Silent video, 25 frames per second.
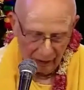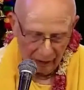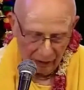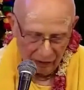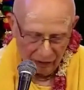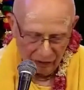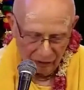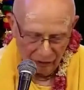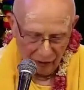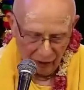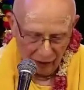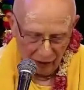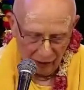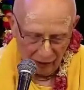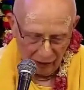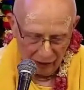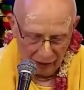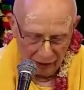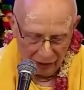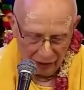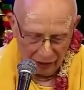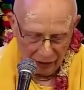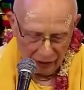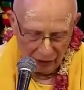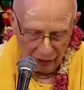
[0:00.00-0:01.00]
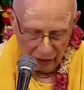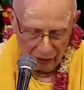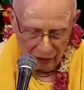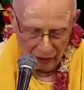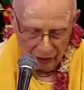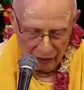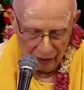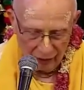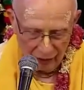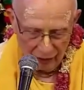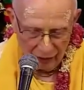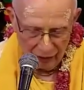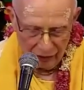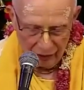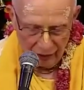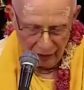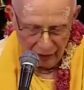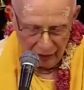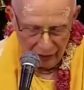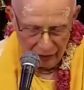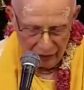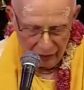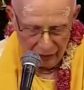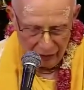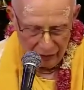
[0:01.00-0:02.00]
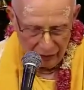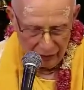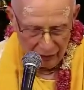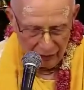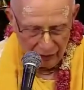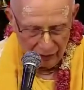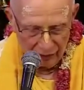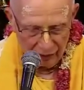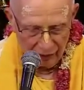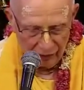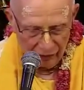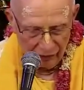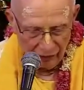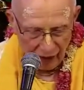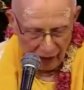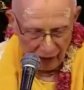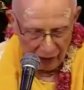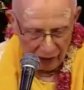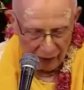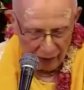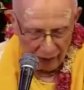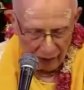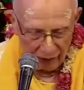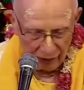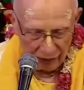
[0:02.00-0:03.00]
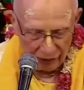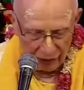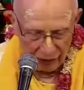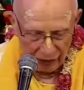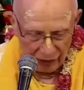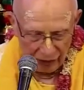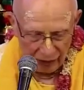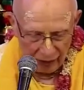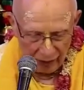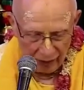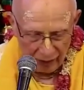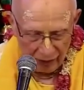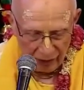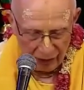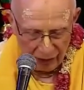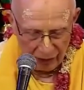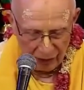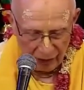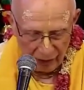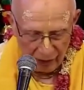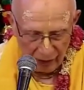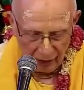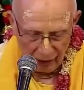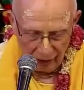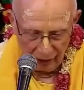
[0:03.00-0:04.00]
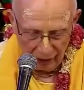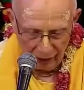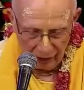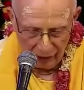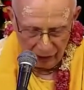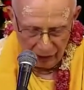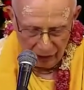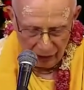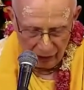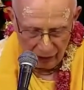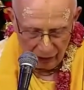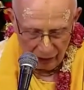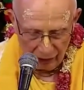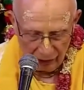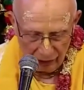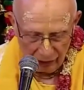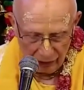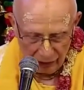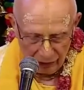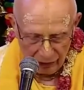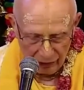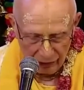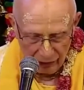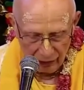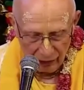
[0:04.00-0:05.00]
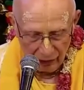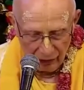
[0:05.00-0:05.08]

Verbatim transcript: lush forests and useless deserts, and valuable gems and colored stones.